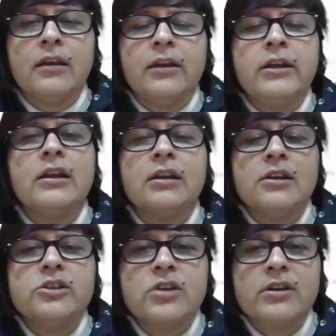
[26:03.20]
Indian
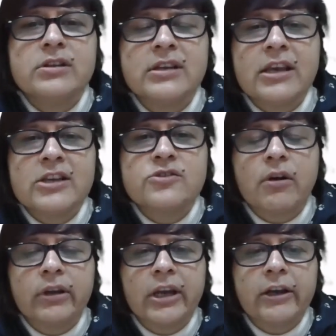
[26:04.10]
culture is an
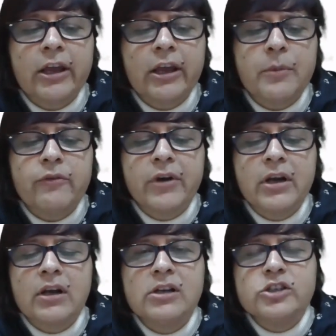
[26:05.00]
exotic type of
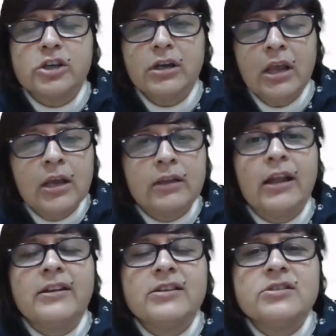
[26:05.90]
a culture
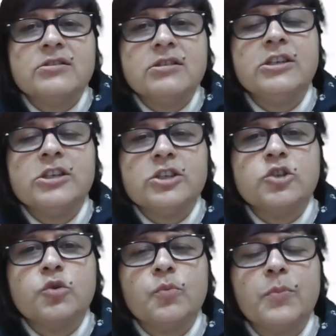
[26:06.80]
that is needed
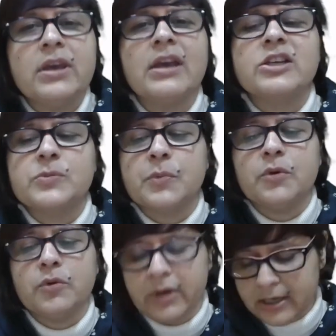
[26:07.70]
to be
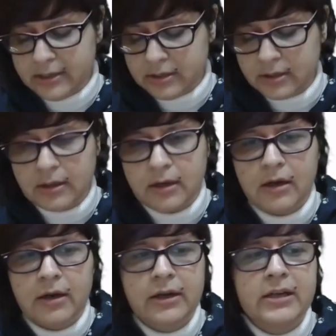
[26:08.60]
explored and
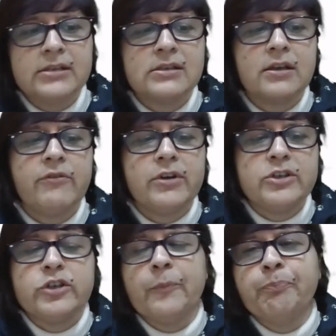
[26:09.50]

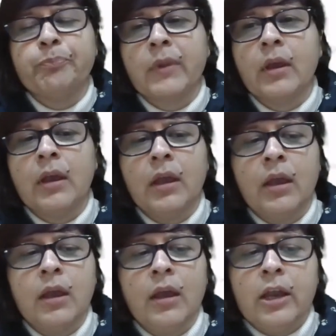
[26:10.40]
discovered.
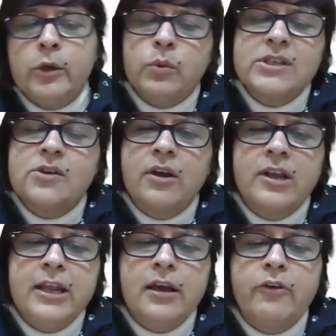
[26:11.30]
It was
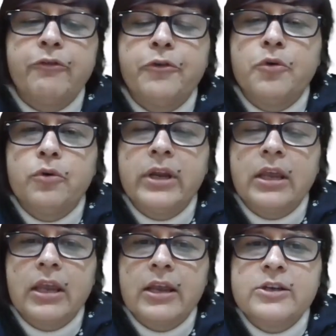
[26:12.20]
only a few
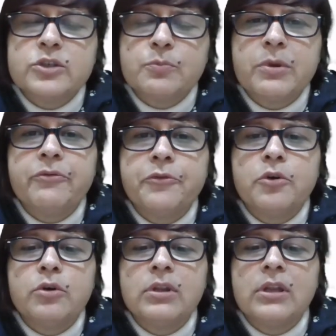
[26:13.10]
decades
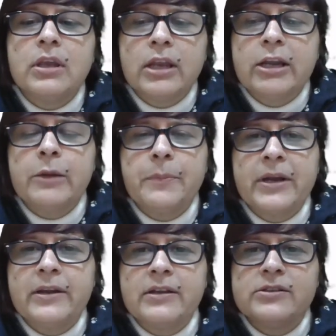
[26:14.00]
before the
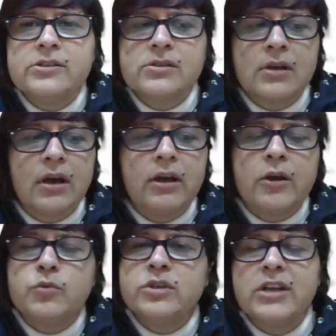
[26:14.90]
independence,
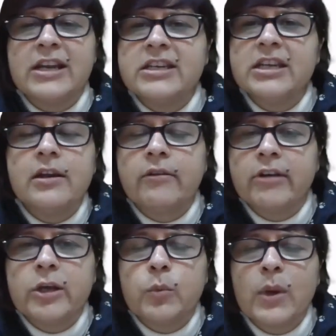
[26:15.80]
around
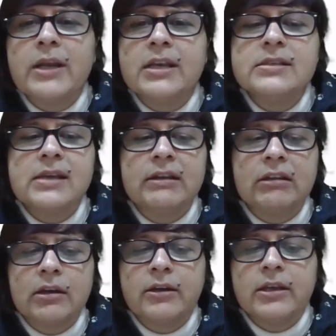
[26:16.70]
1920s
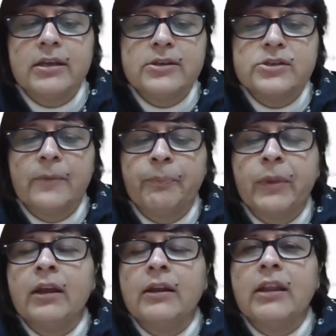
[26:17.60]
and 30s,
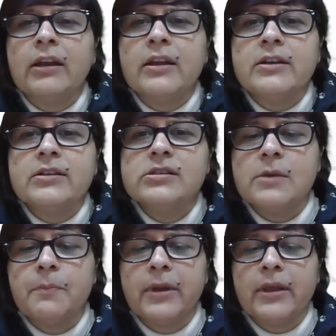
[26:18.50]
that the
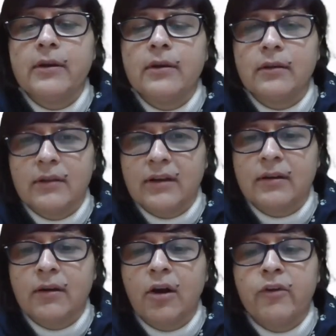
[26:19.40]
discipline
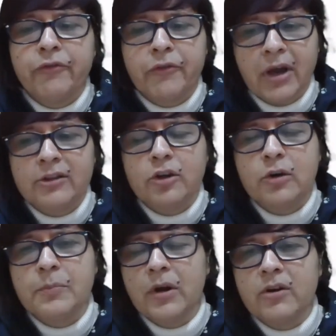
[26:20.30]
of
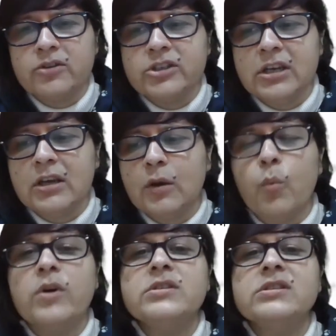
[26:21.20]
anthropology
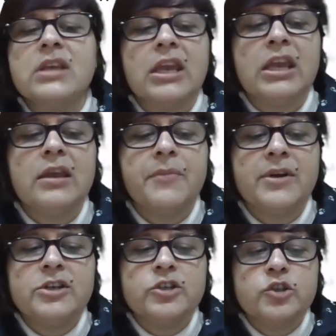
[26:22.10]
was
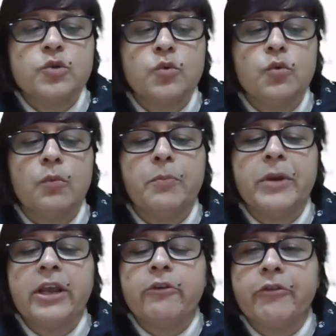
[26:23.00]
able to
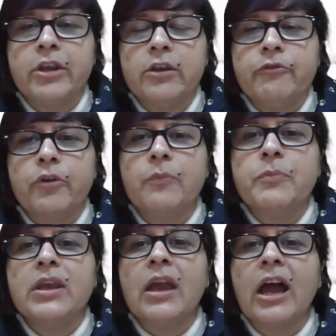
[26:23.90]
break free from
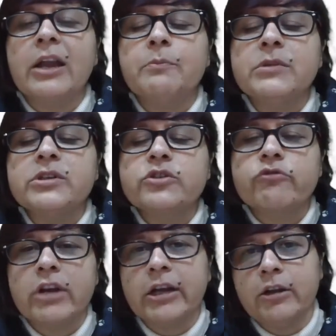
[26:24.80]
the
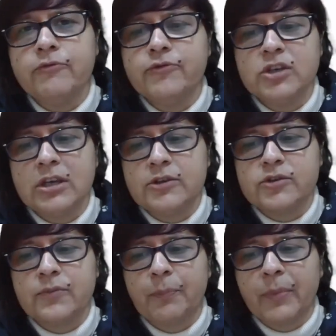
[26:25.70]
administrative change.